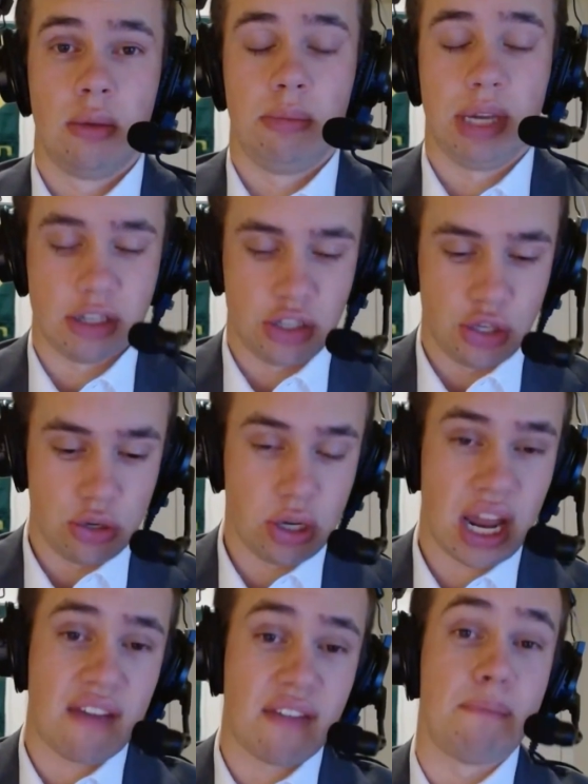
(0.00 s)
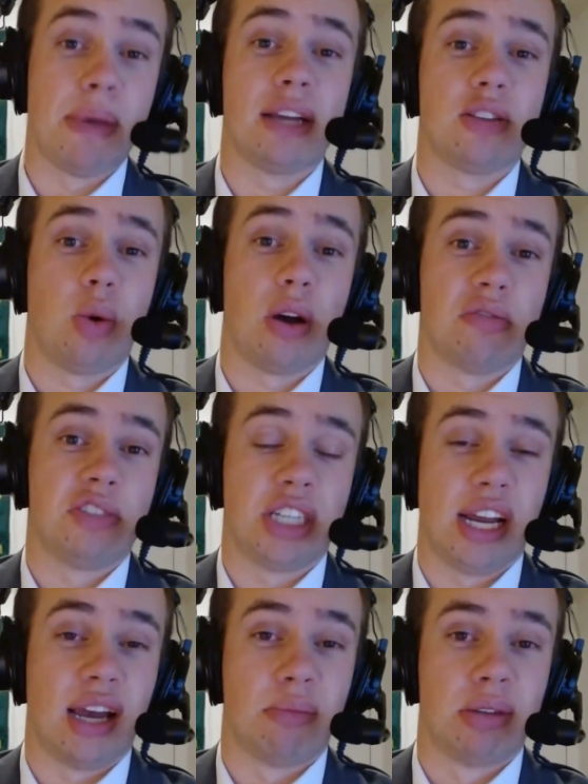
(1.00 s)
Because you could have a Big 12
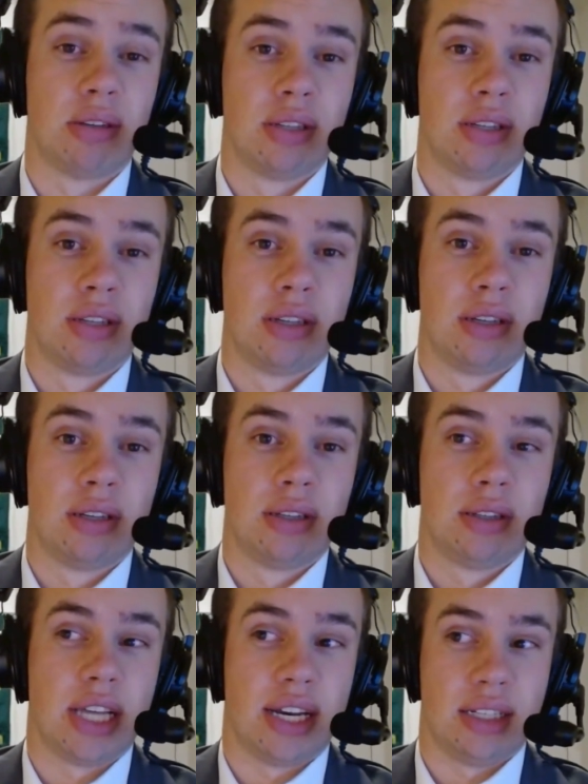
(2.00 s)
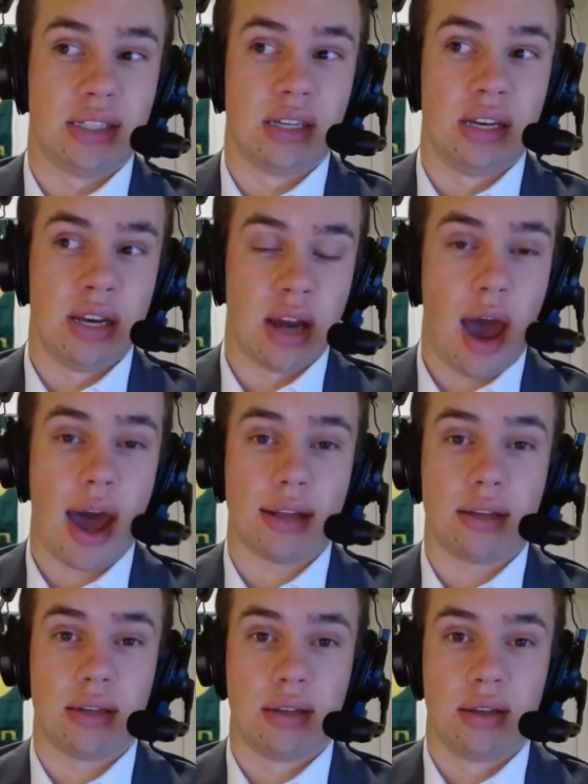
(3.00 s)
champ that is
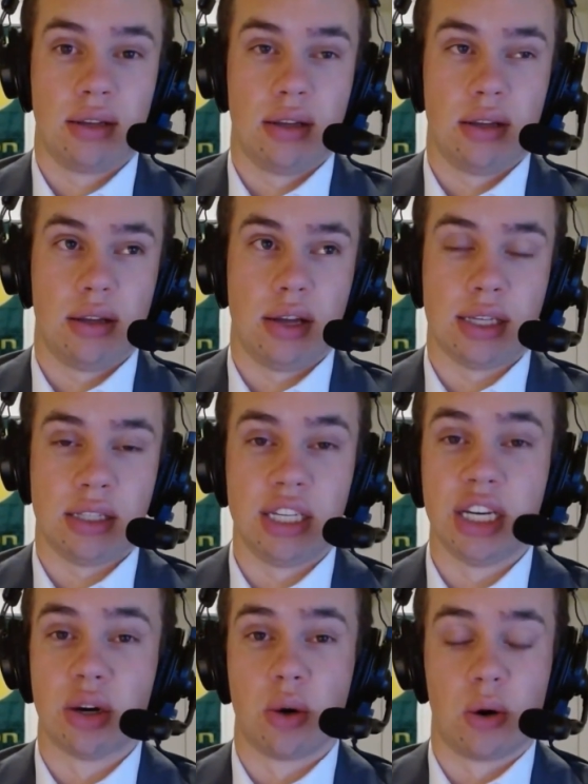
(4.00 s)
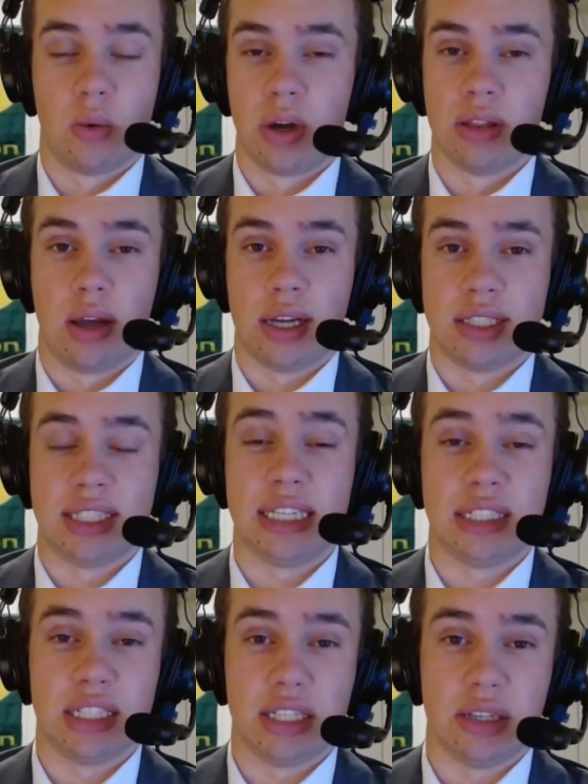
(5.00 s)
not a zero or one loss
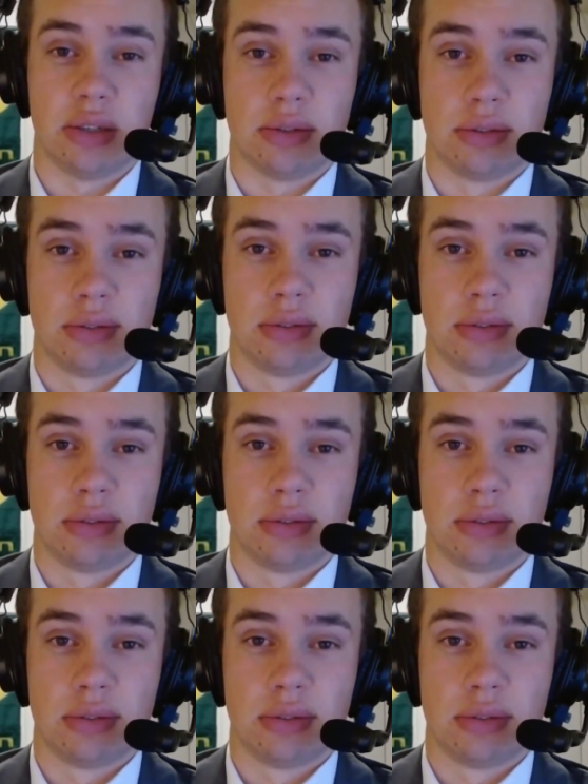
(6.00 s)
TCU.